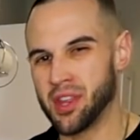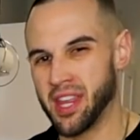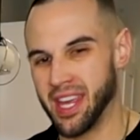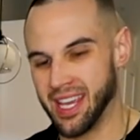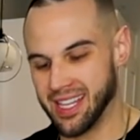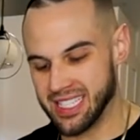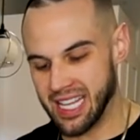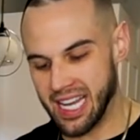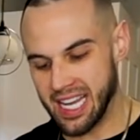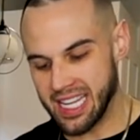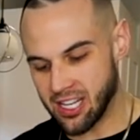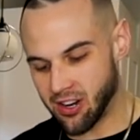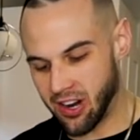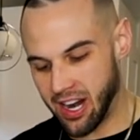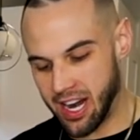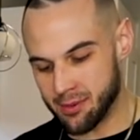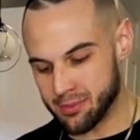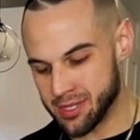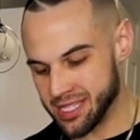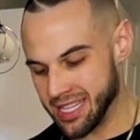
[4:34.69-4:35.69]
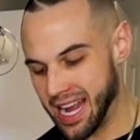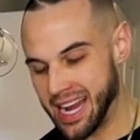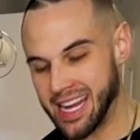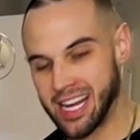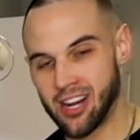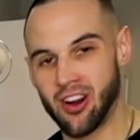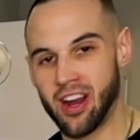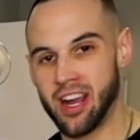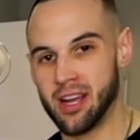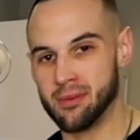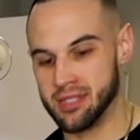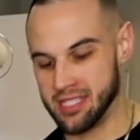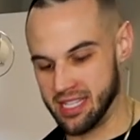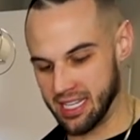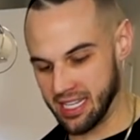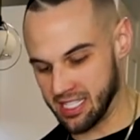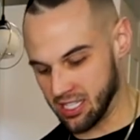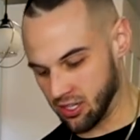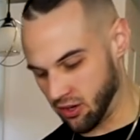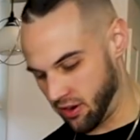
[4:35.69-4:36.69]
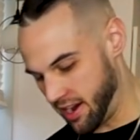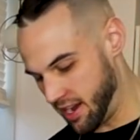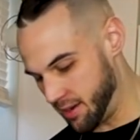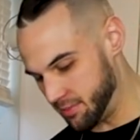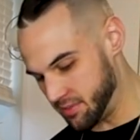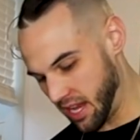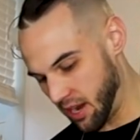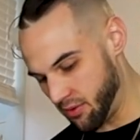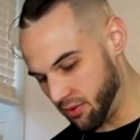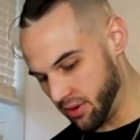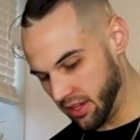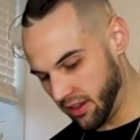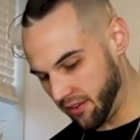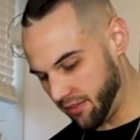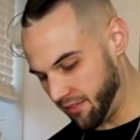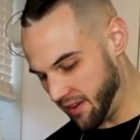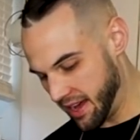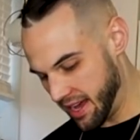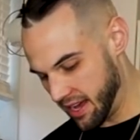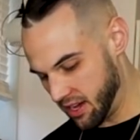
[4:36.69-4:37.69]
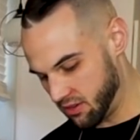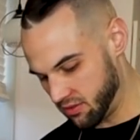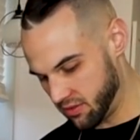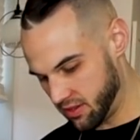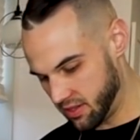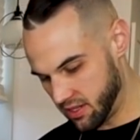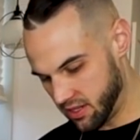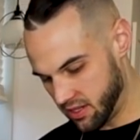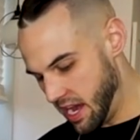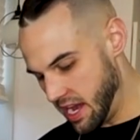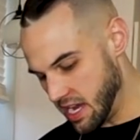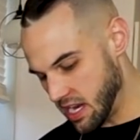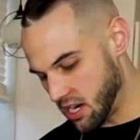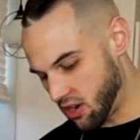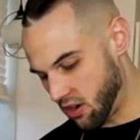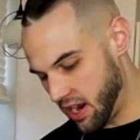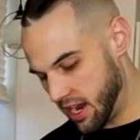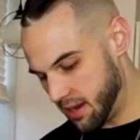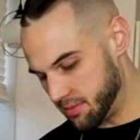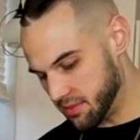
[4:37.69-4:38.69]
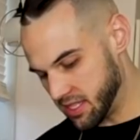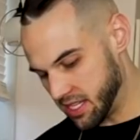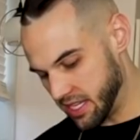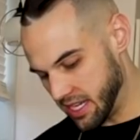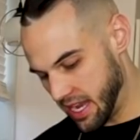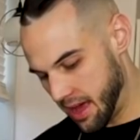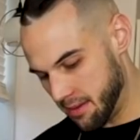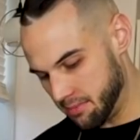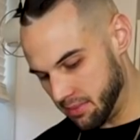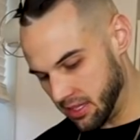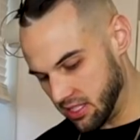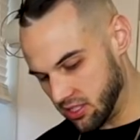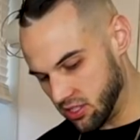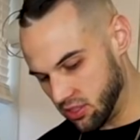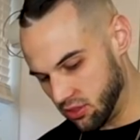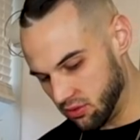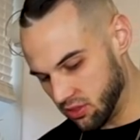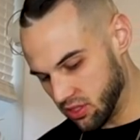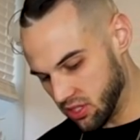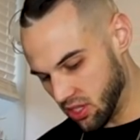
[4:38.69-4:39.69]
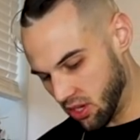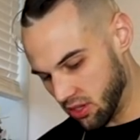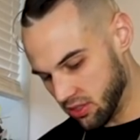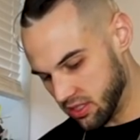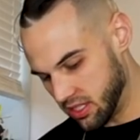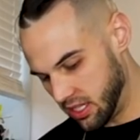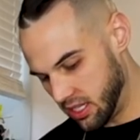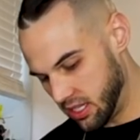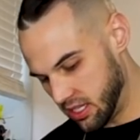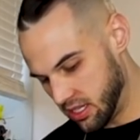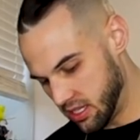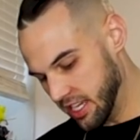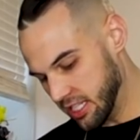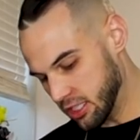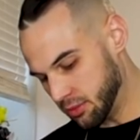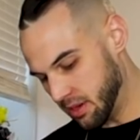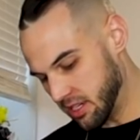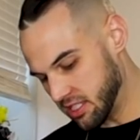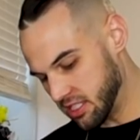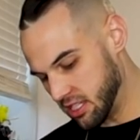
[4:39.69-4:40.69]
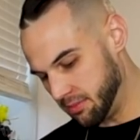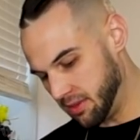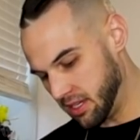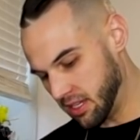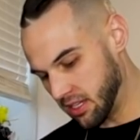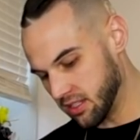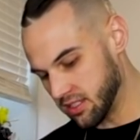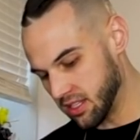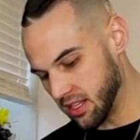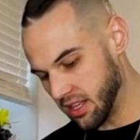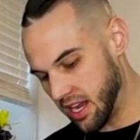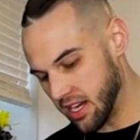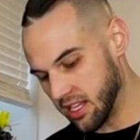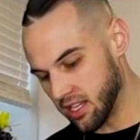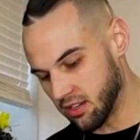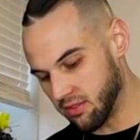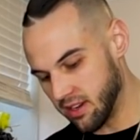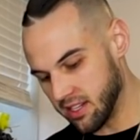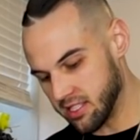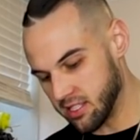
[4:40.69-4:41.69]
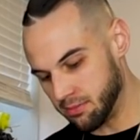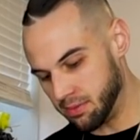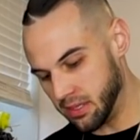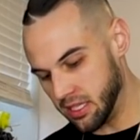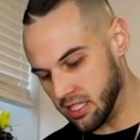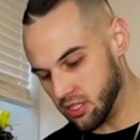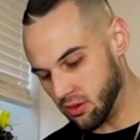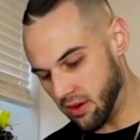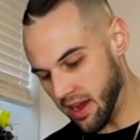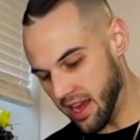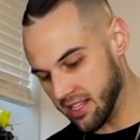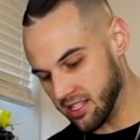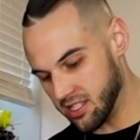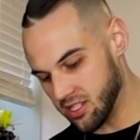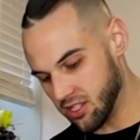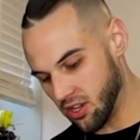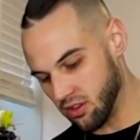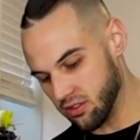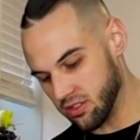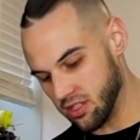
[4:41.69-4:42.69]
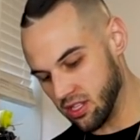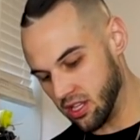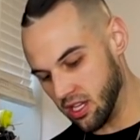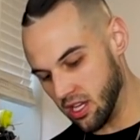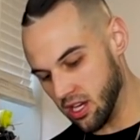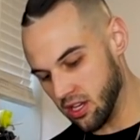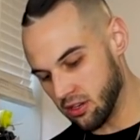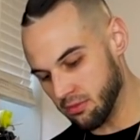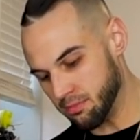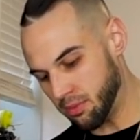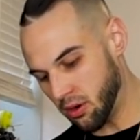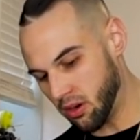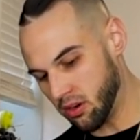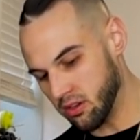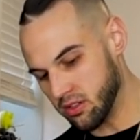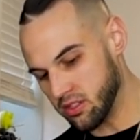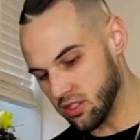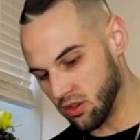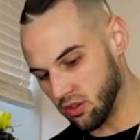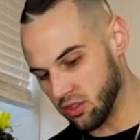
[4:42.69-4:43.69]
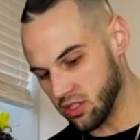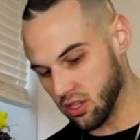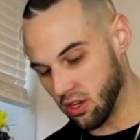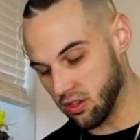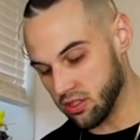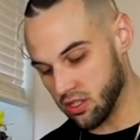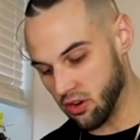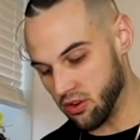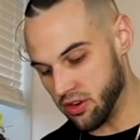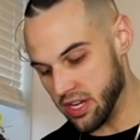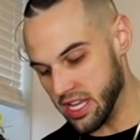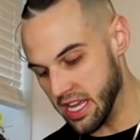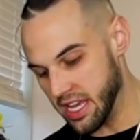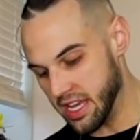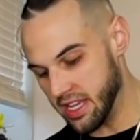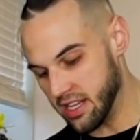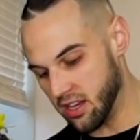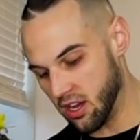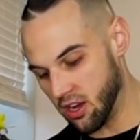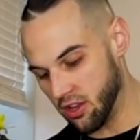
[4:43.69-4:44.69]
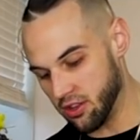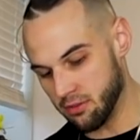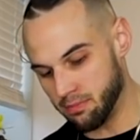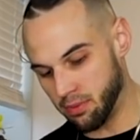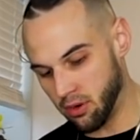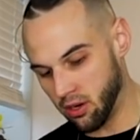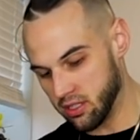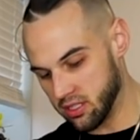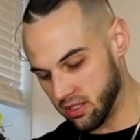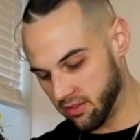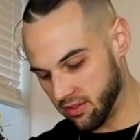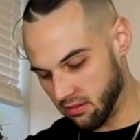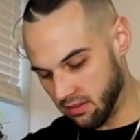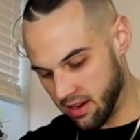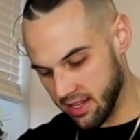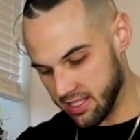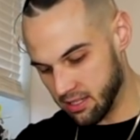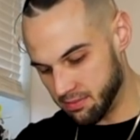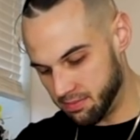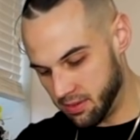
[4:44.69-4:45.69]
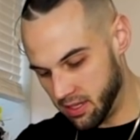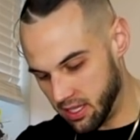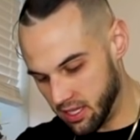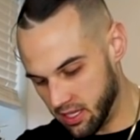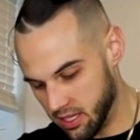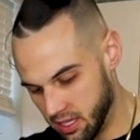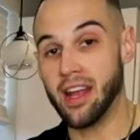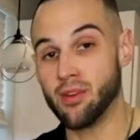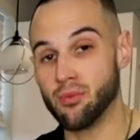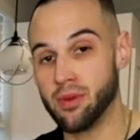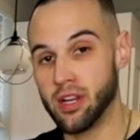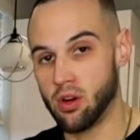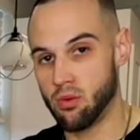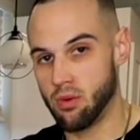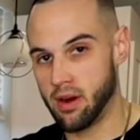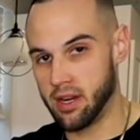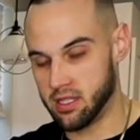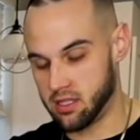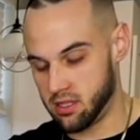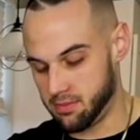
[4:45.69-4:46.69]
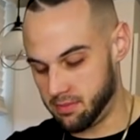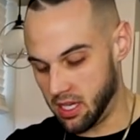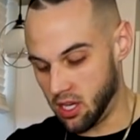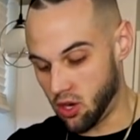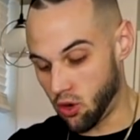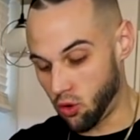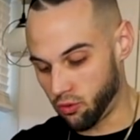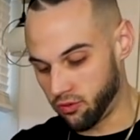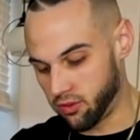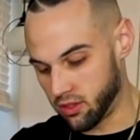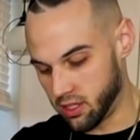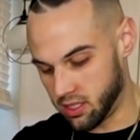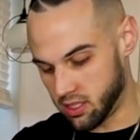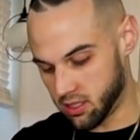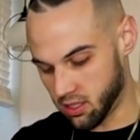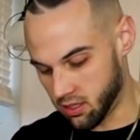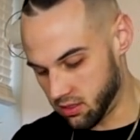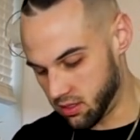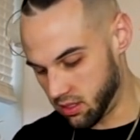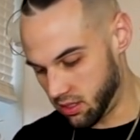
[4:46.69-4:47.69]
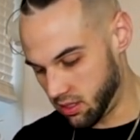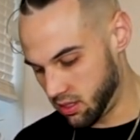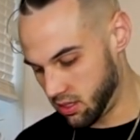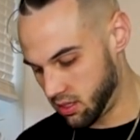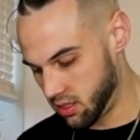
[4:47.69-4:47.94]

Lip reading: with like 10 grams, 9 grams, 6 grams. I really found 8 grams to not be too salty, especially because a lot of the recipes you add salt to the other parts or salt's already in other parts of the recipe, and we don't want it to be overly salty.